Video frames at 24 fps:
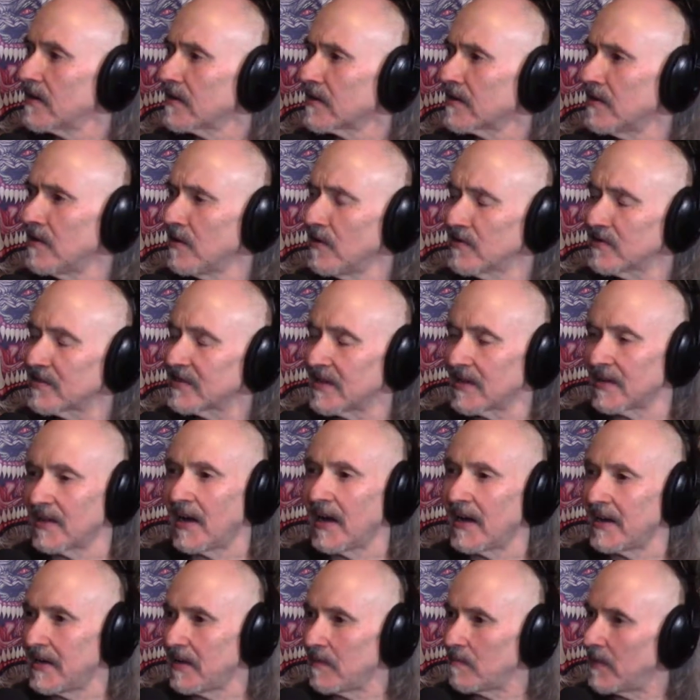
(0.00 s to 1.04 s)
close to
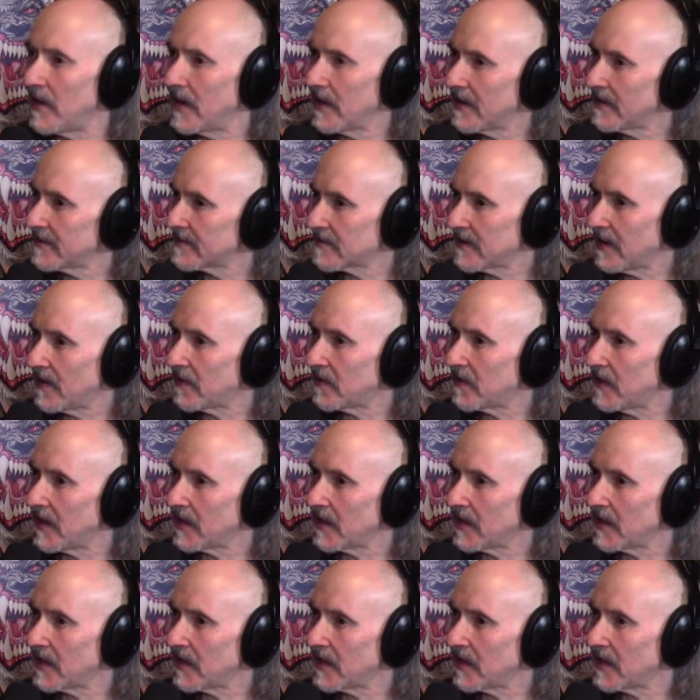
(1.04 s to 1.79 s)
ninety minutes, I think.